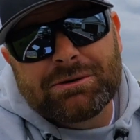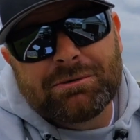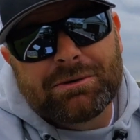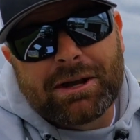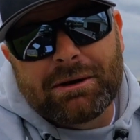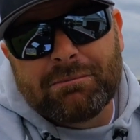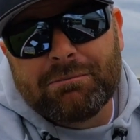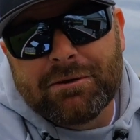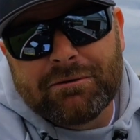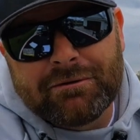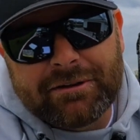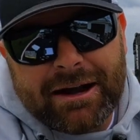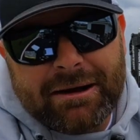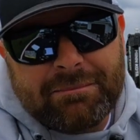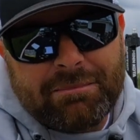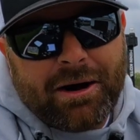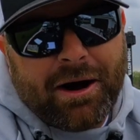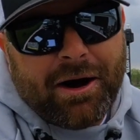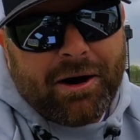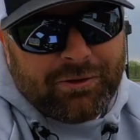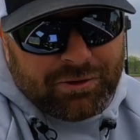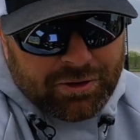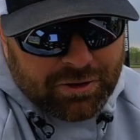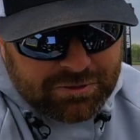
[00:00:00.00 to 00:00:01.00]
when they're moving up
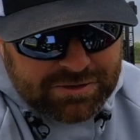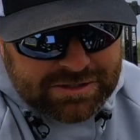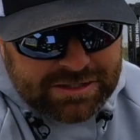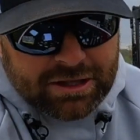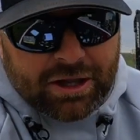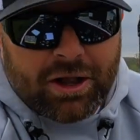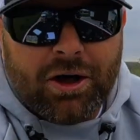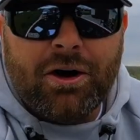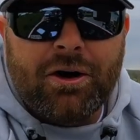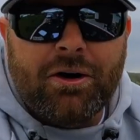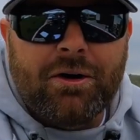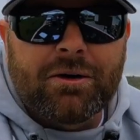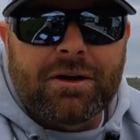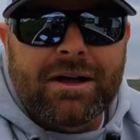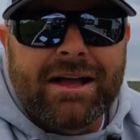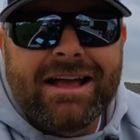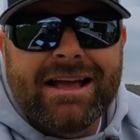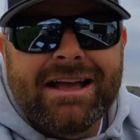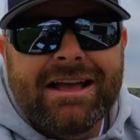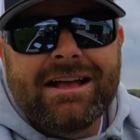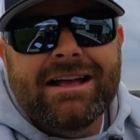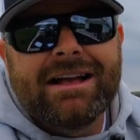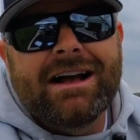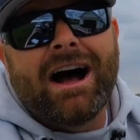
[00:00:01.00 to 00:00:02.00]
on those long
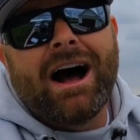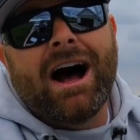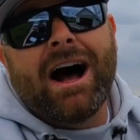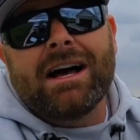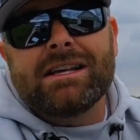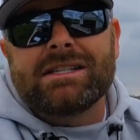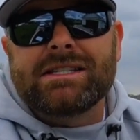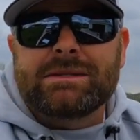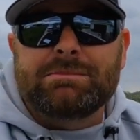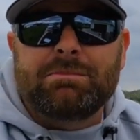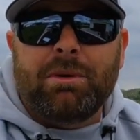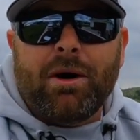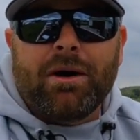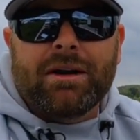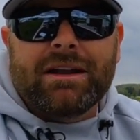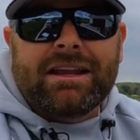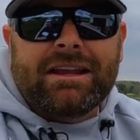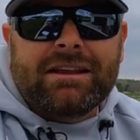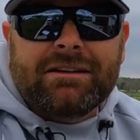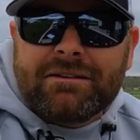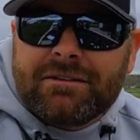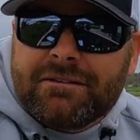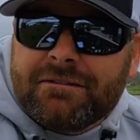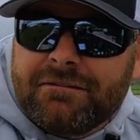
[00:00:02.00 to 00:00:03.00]

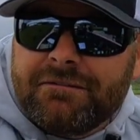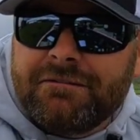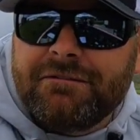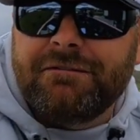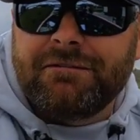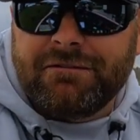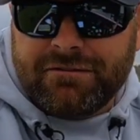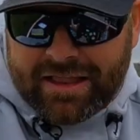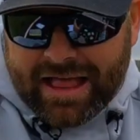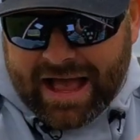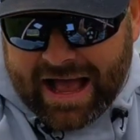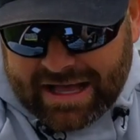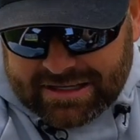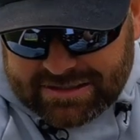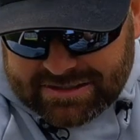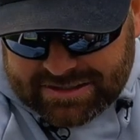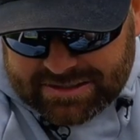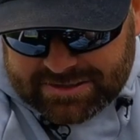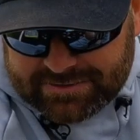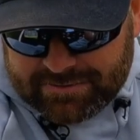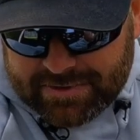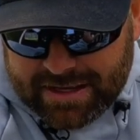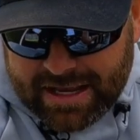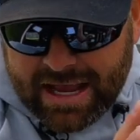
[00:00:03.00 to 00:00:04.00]
spawning
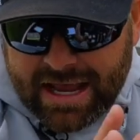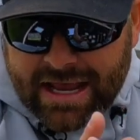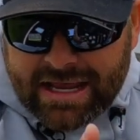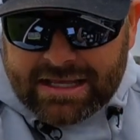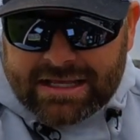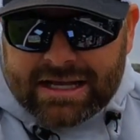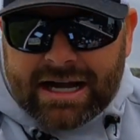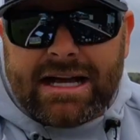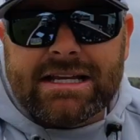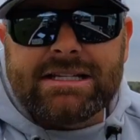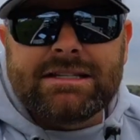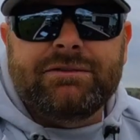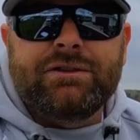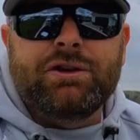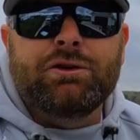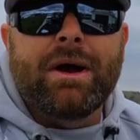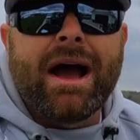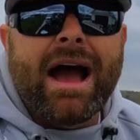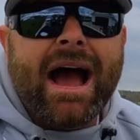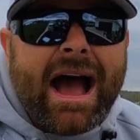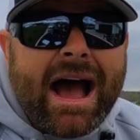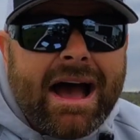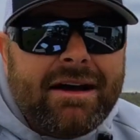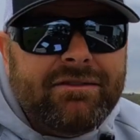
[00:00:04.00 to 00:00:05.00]
flats. Guys, if you
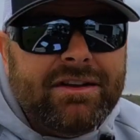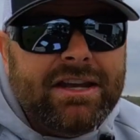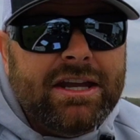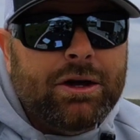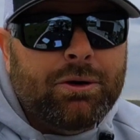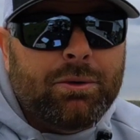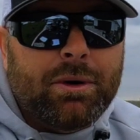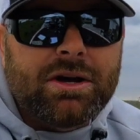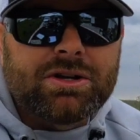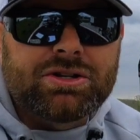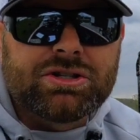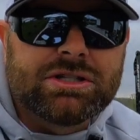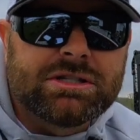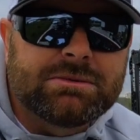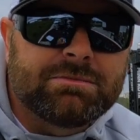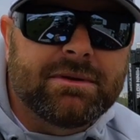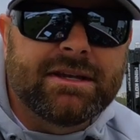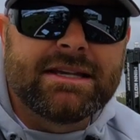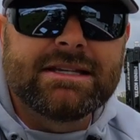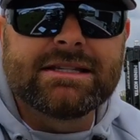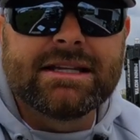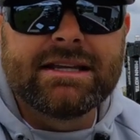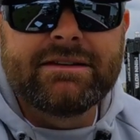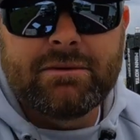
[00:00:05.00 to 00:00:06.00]
have any questions,
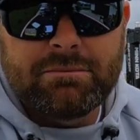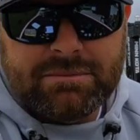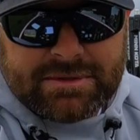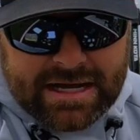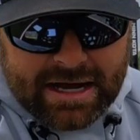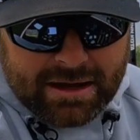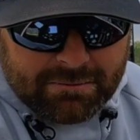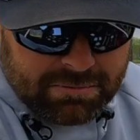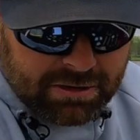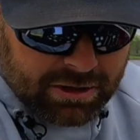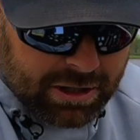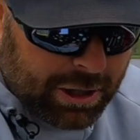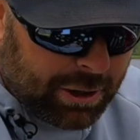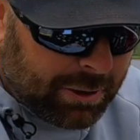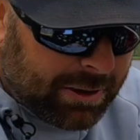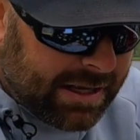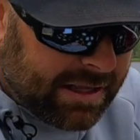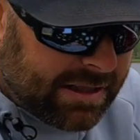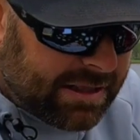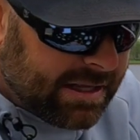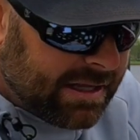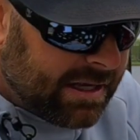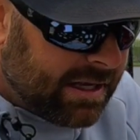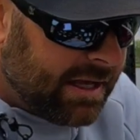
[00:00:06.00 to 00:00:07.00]
please leave them down below
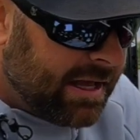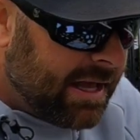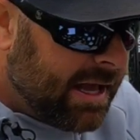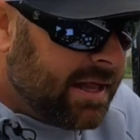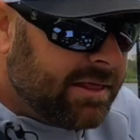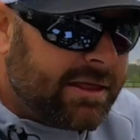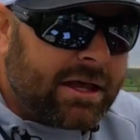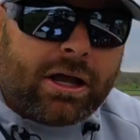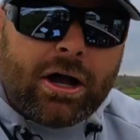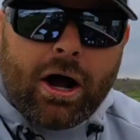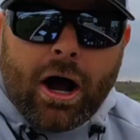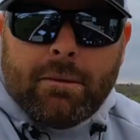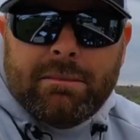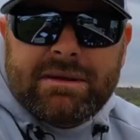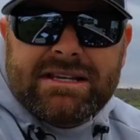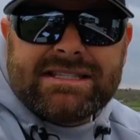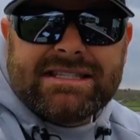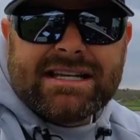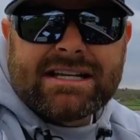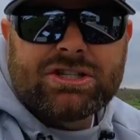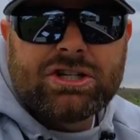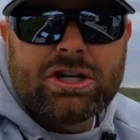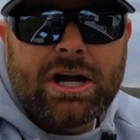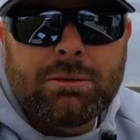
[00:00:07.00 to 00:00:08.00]
in the comment
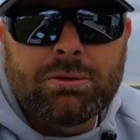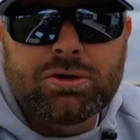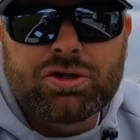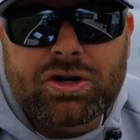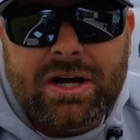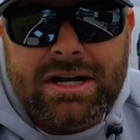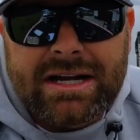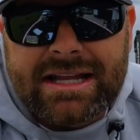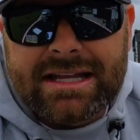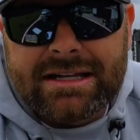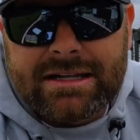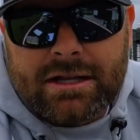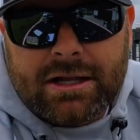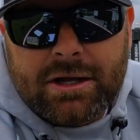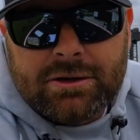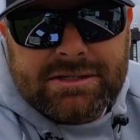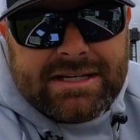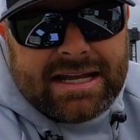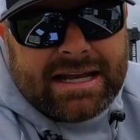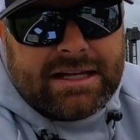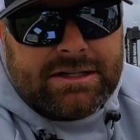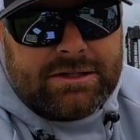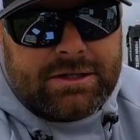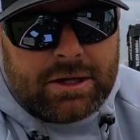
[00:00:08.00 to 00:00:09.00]
section. I will try to get to
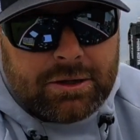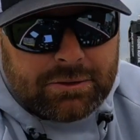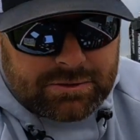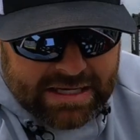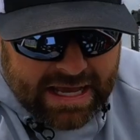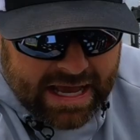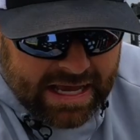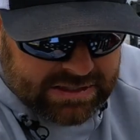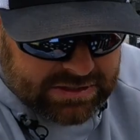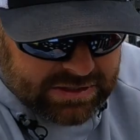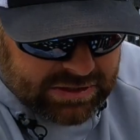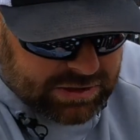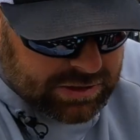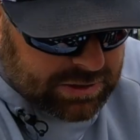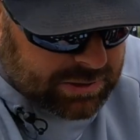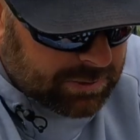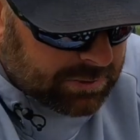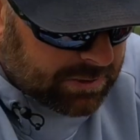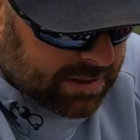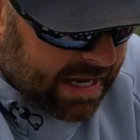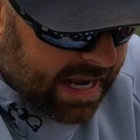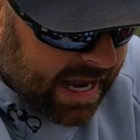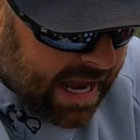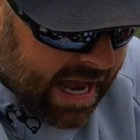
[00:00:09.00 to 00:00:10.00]
those and answer those as
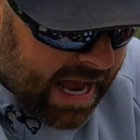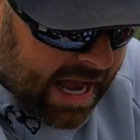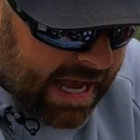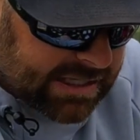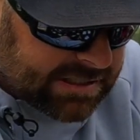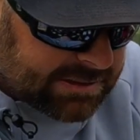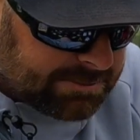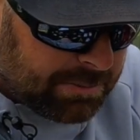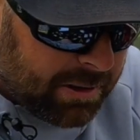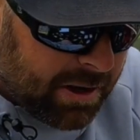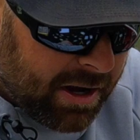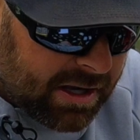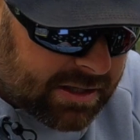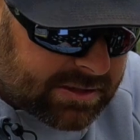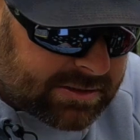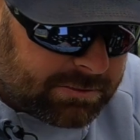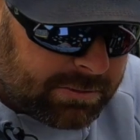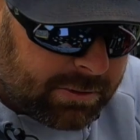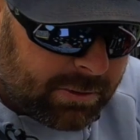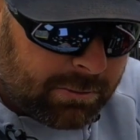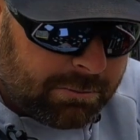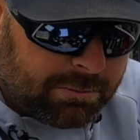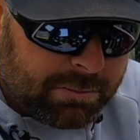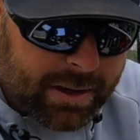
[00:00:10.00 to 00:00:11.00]
soon as
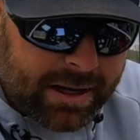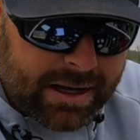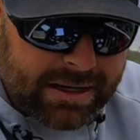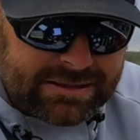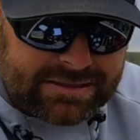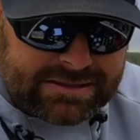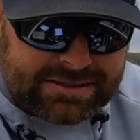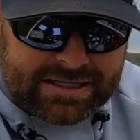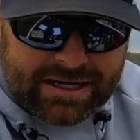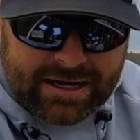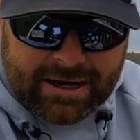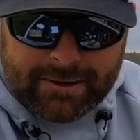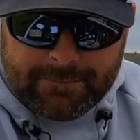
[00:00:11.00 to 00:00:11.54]
possible. But